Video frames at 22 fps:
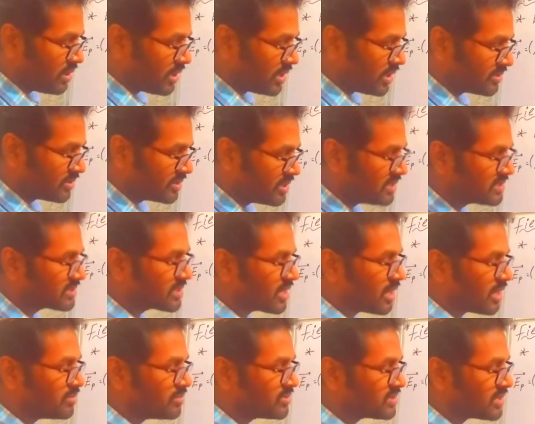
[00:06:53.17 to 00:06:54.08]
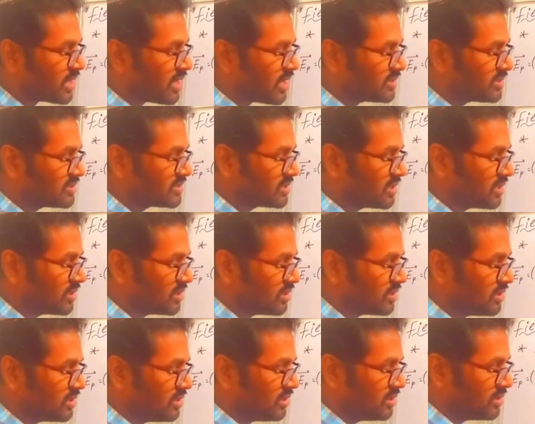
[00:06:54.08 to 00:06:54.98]
And this comes as
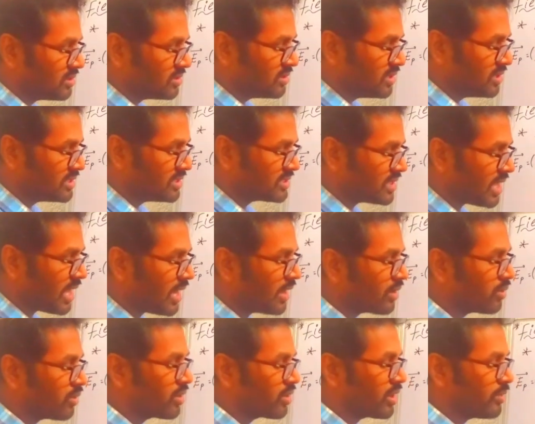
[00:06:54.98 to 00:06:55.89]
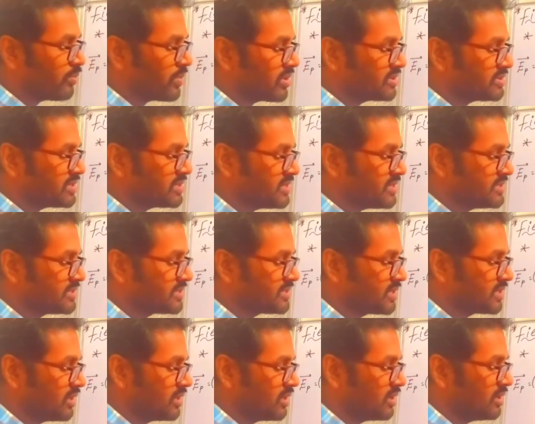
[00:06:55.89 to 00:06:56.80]
this arrow represents
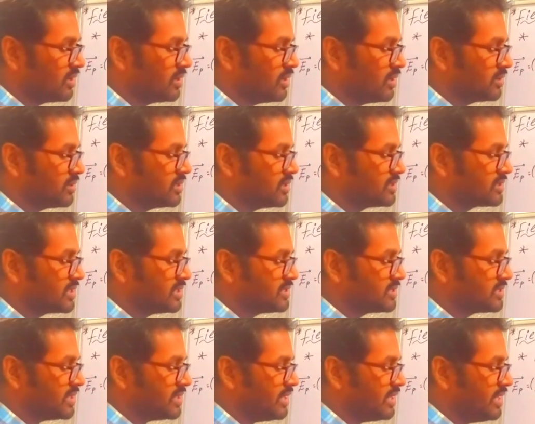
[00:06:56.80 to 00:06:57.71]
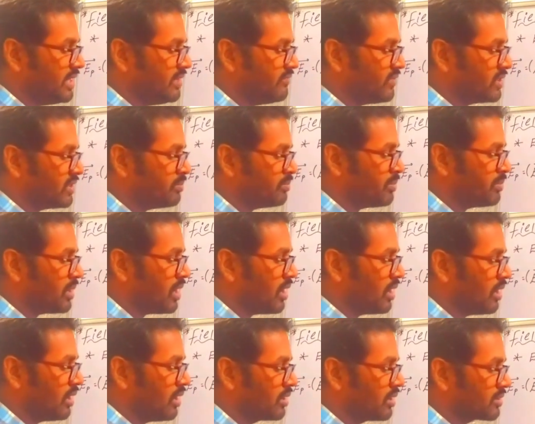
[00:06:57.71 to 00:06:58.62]
this is E1
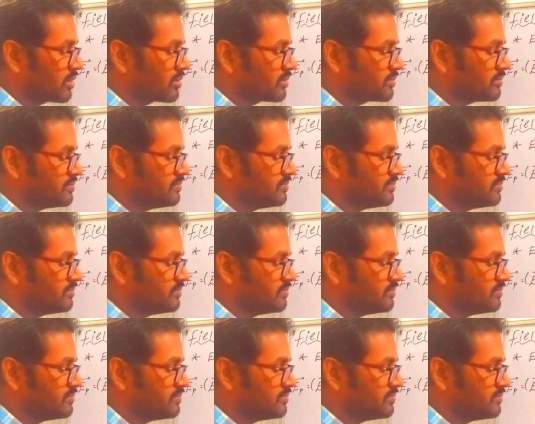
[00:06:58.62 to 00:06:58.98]
bar.